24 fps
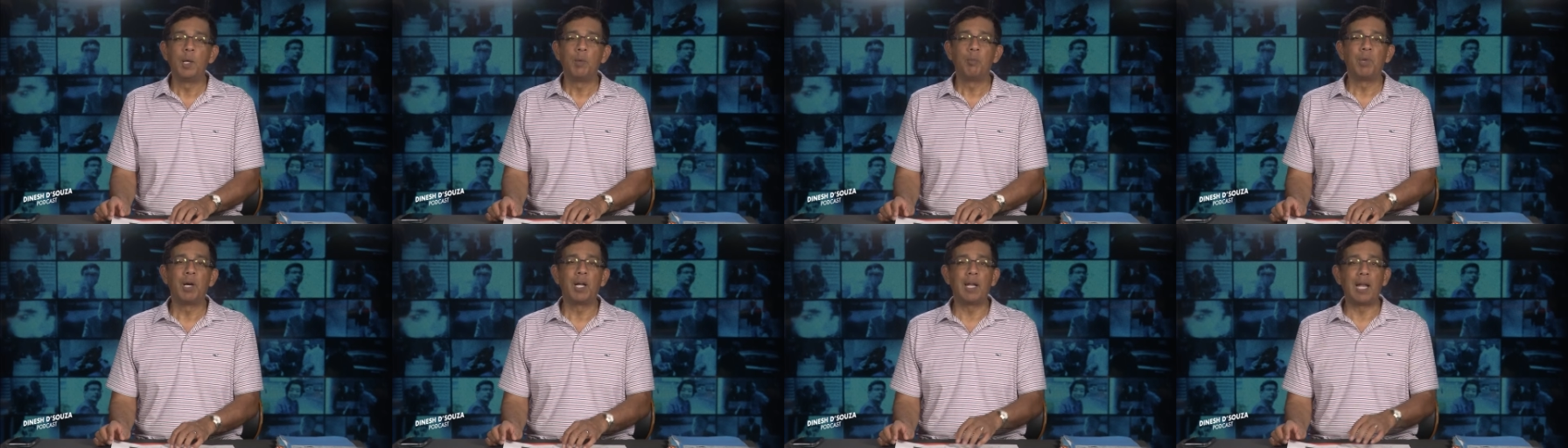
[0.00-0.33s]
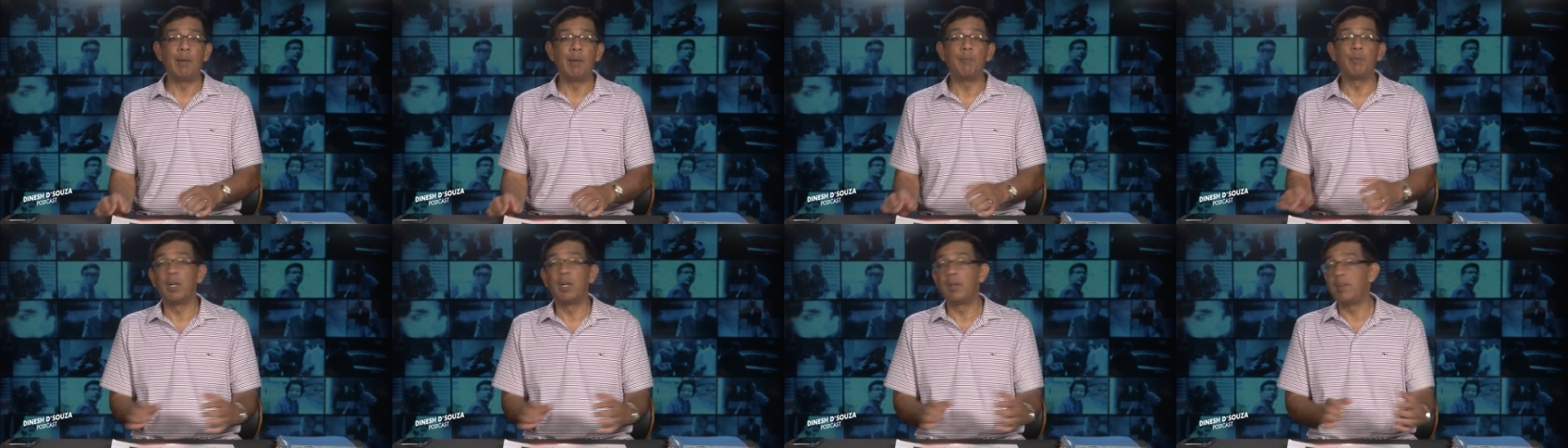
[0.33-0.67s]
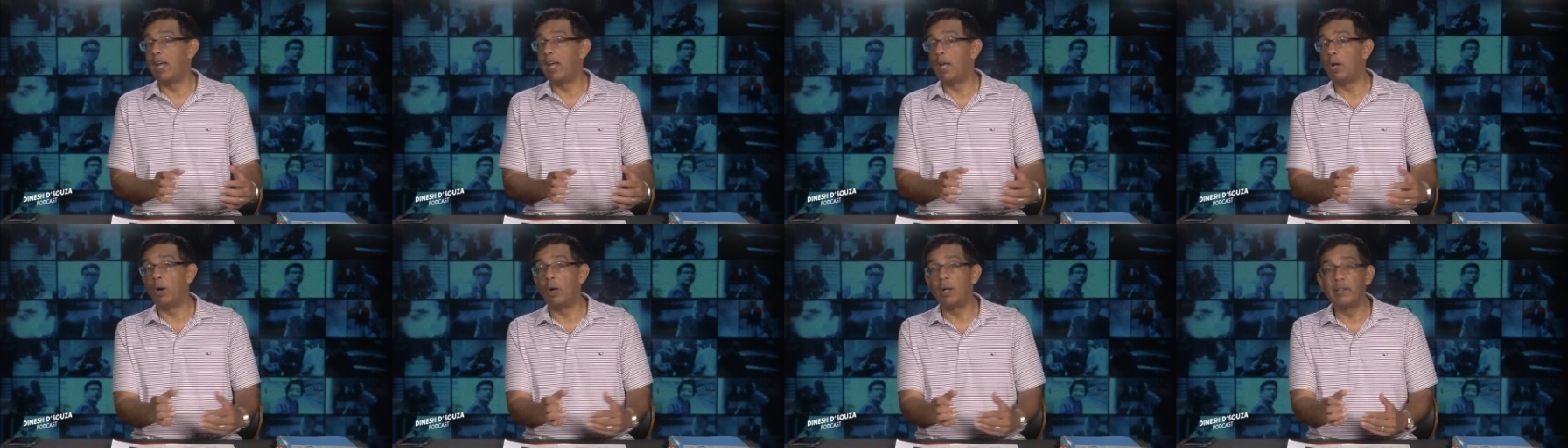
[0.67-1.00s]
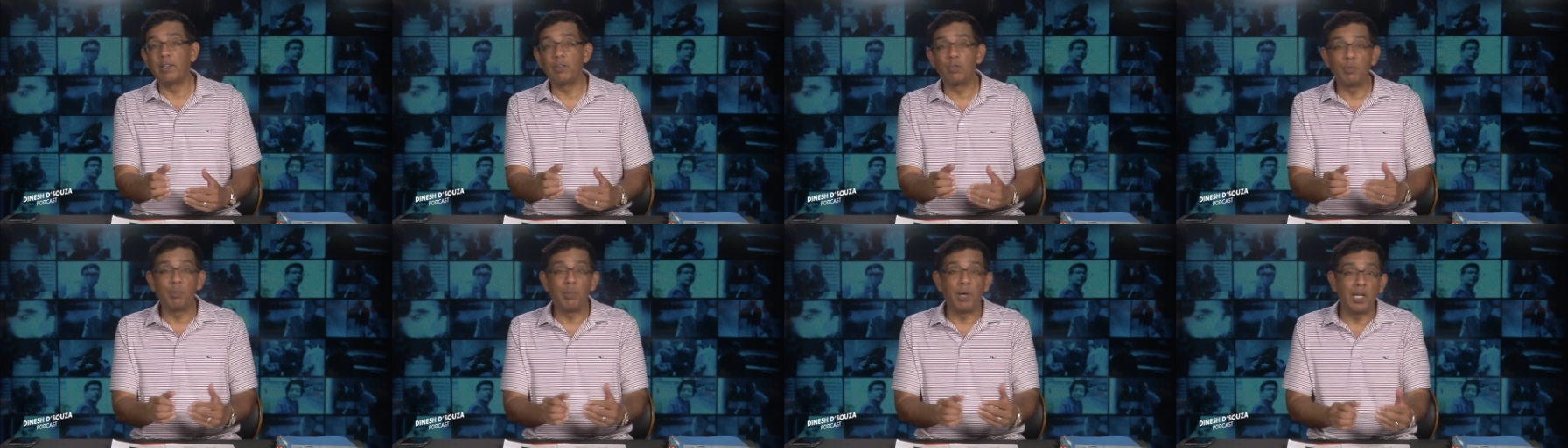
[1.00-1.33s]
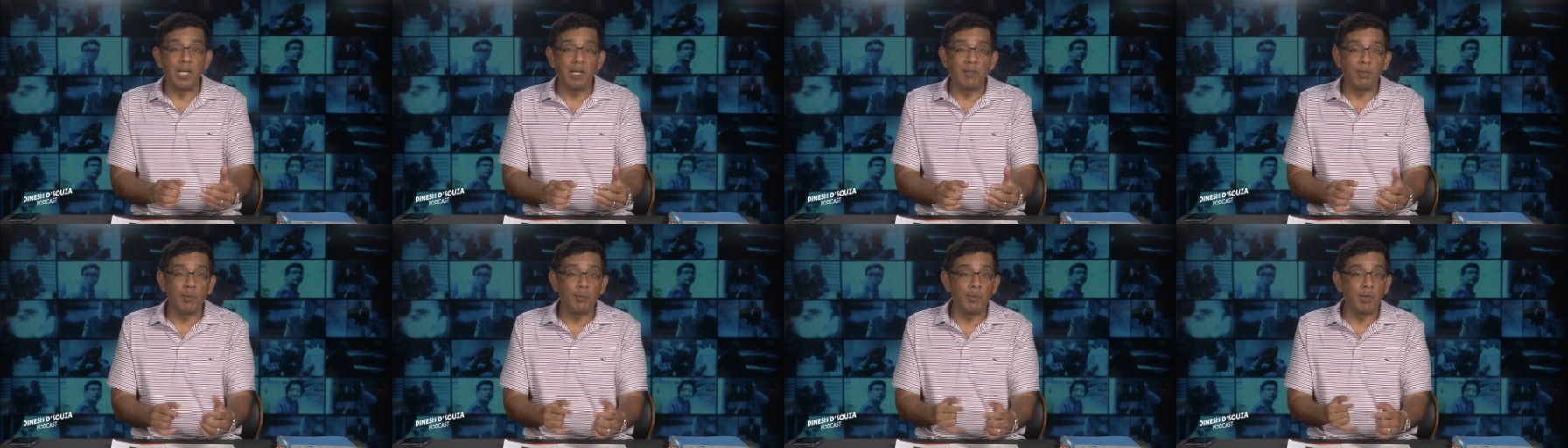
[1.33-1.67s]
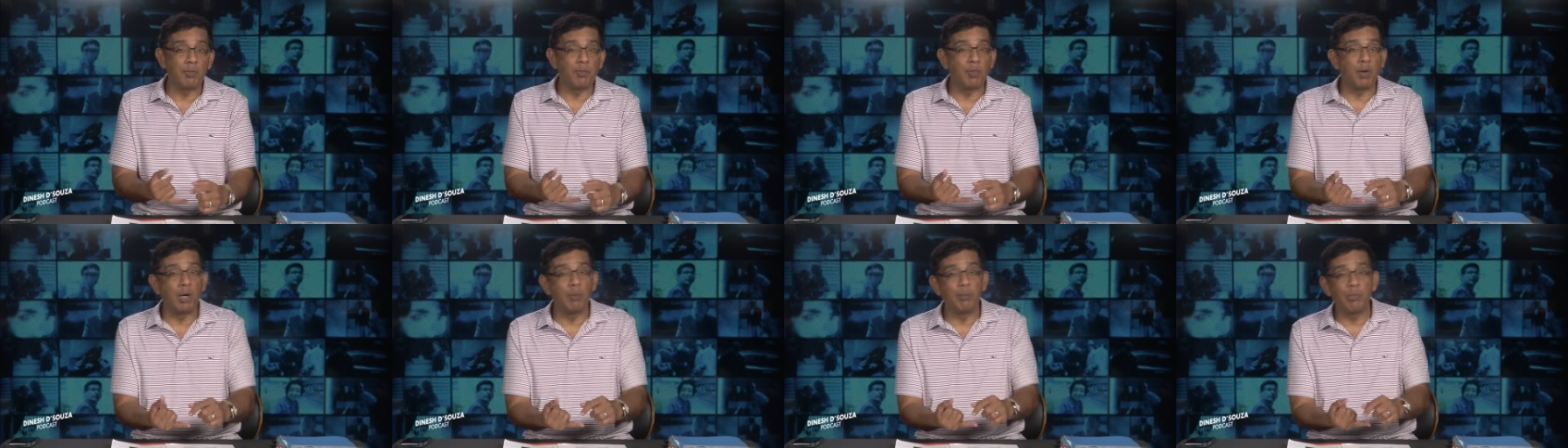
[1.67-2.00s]
but I'm going to take all this money from
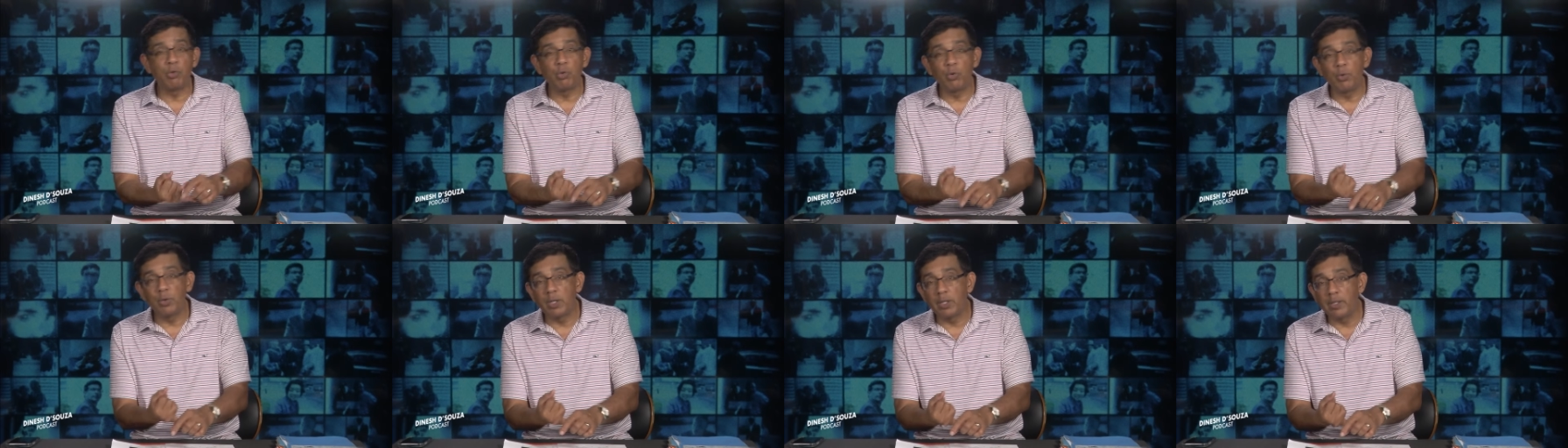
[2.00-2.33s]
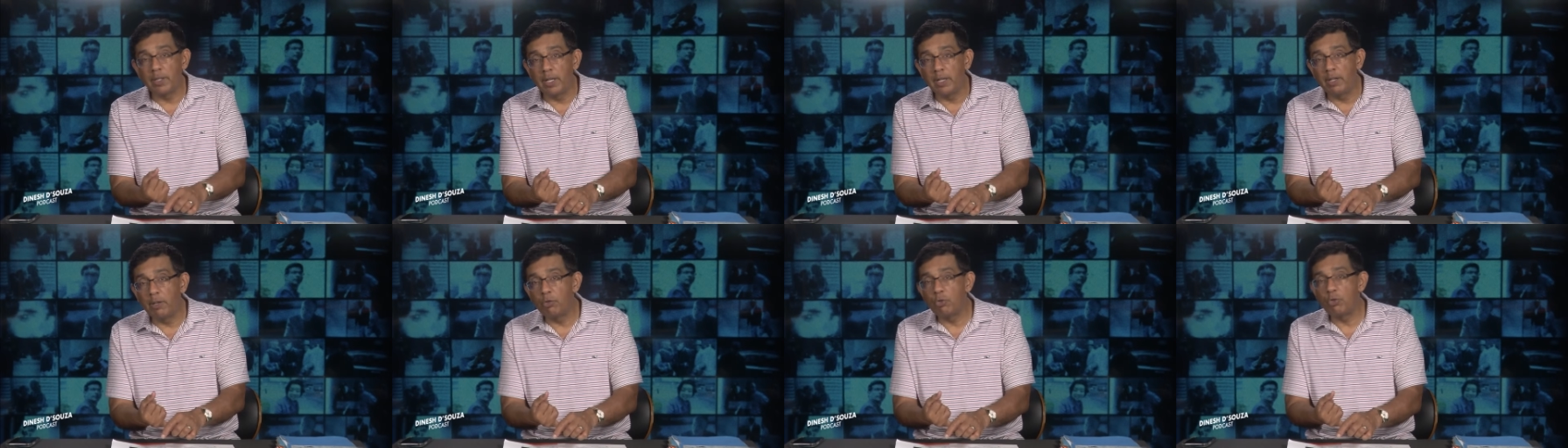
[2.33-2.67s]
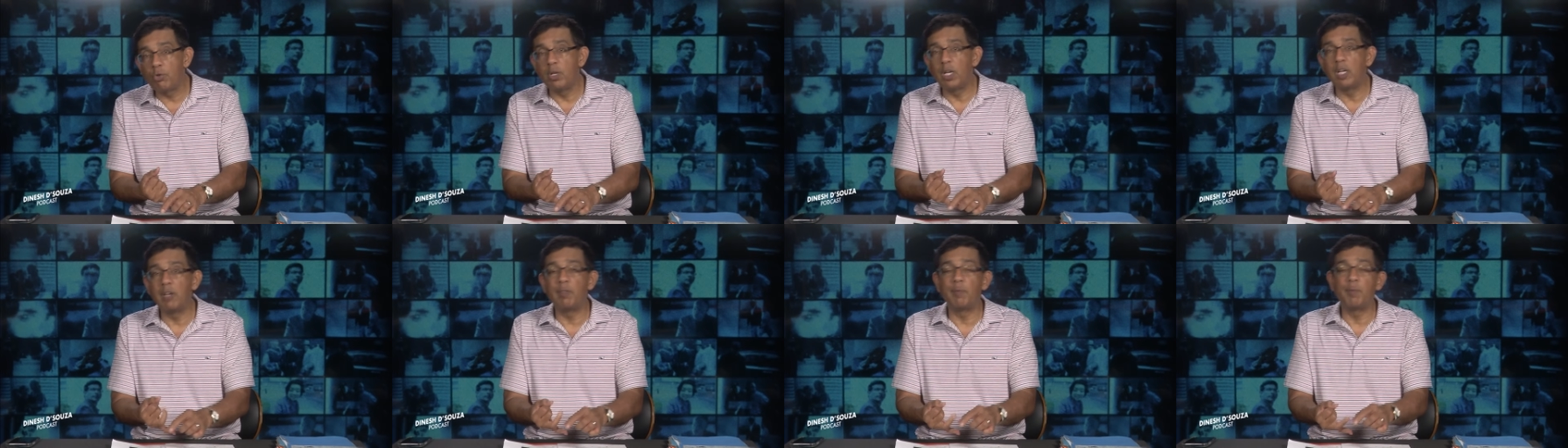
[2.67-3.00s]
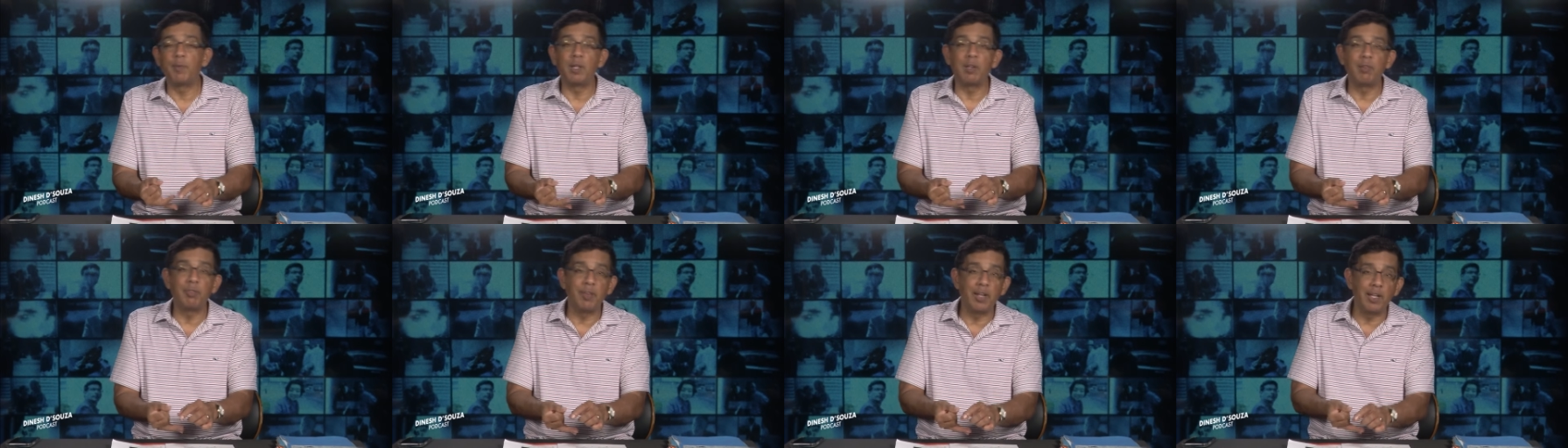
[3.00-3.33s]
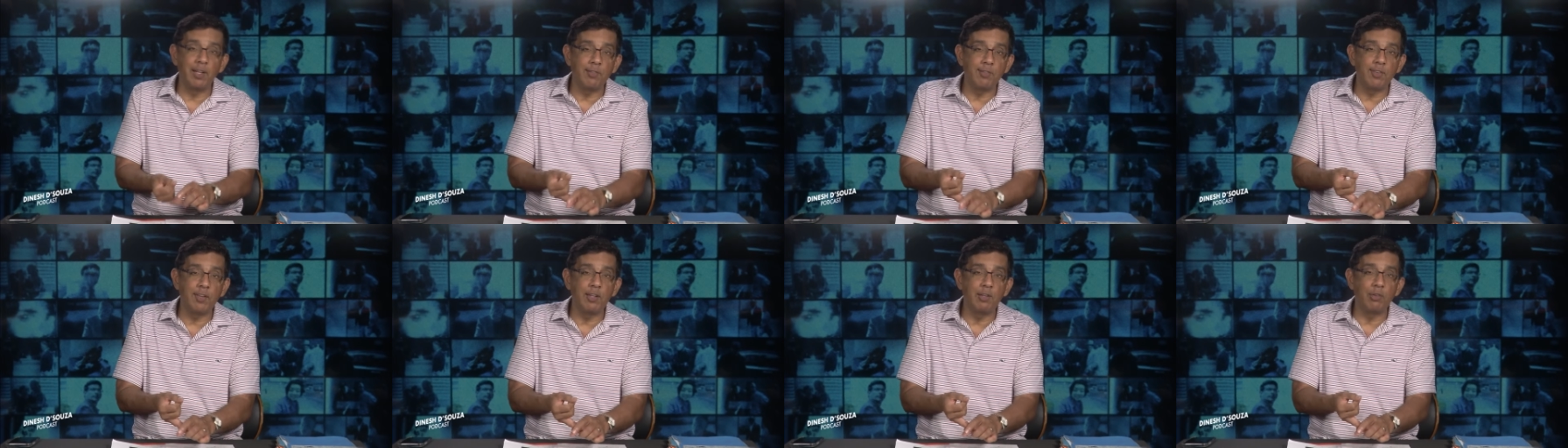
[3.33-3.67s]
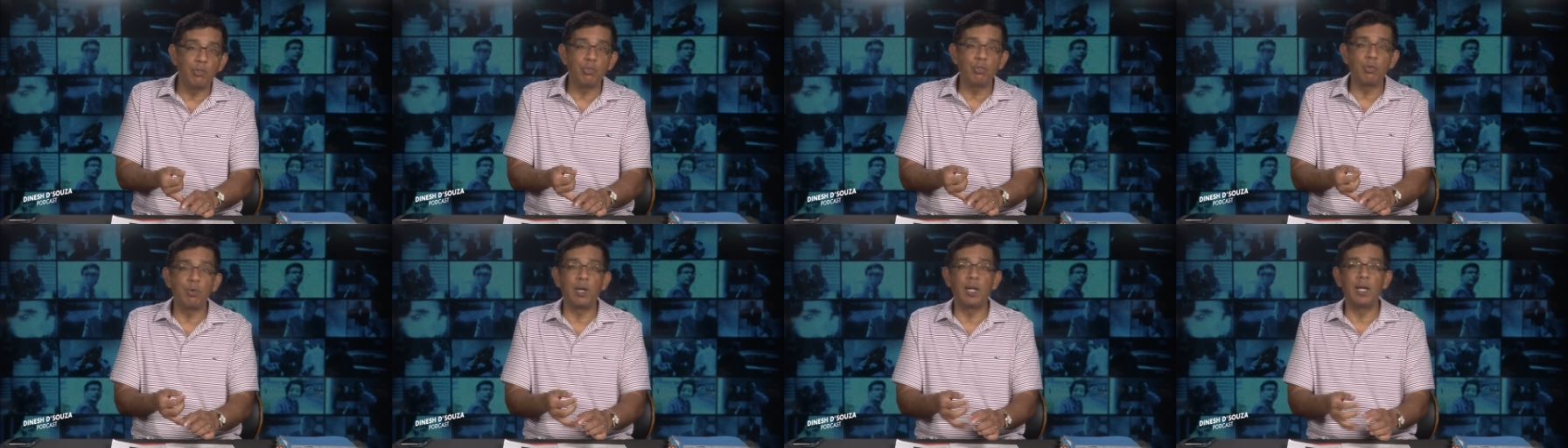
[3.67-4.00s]
the pharmaceutical industry, from the defense
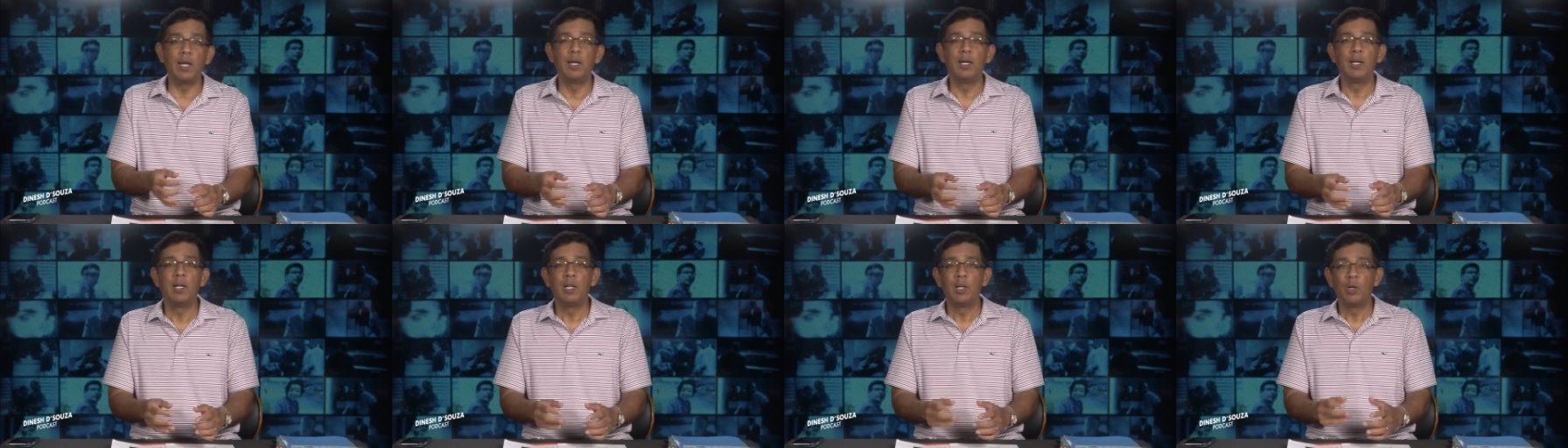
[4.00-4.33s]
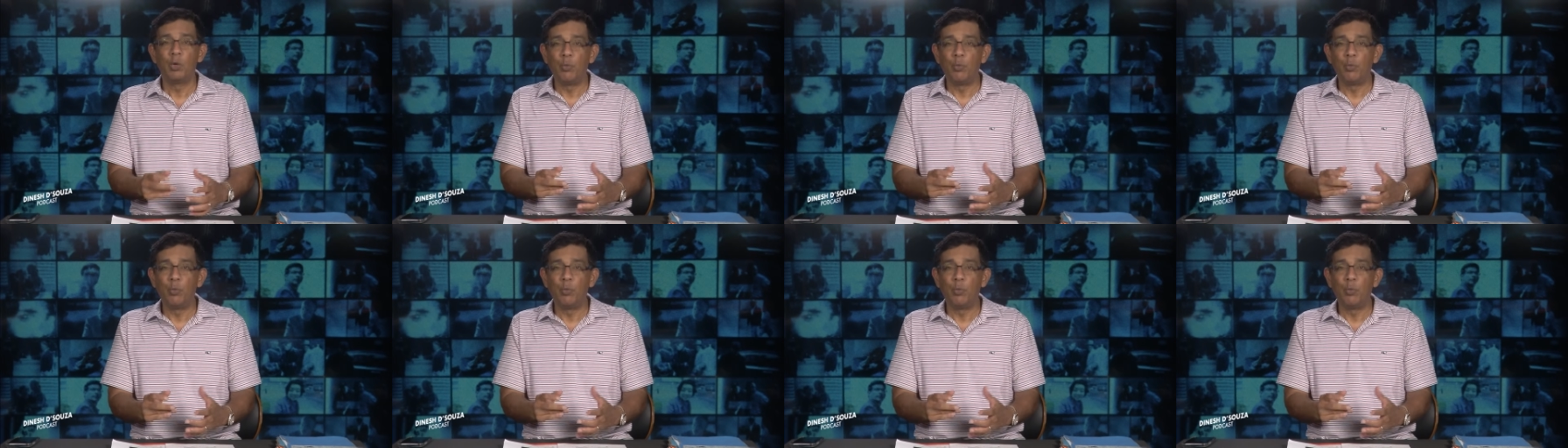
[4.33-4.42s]
industry.